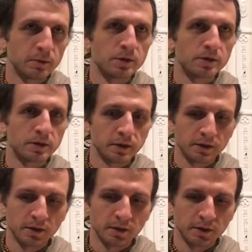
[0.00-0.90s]
We just
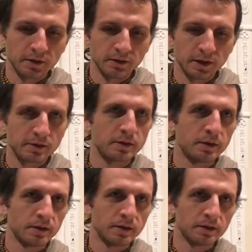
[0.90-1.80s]
heard
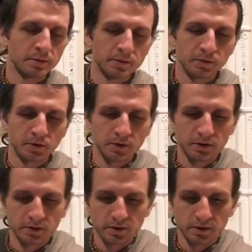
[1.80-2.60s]
yesterday and the day before.